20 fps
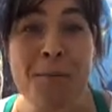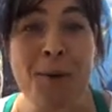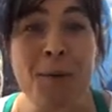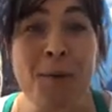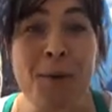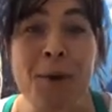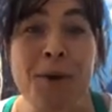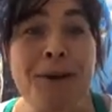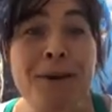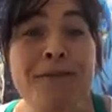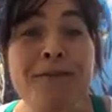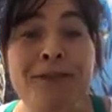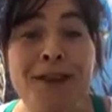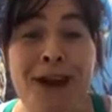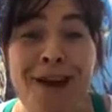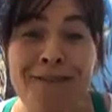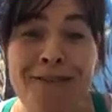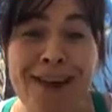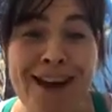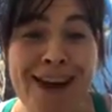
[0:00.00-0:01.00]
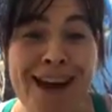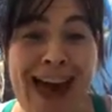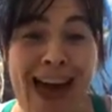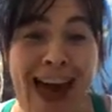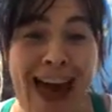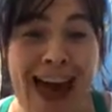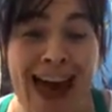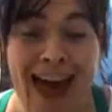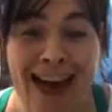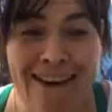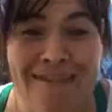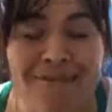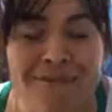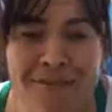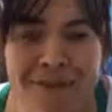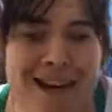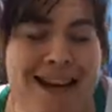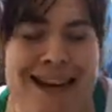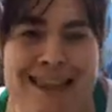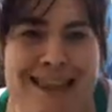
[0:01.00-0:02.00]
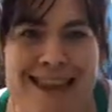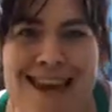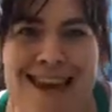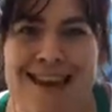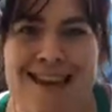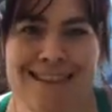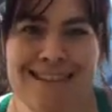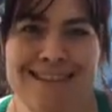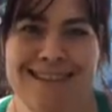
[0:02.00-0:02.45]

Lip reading: capable of loving everything,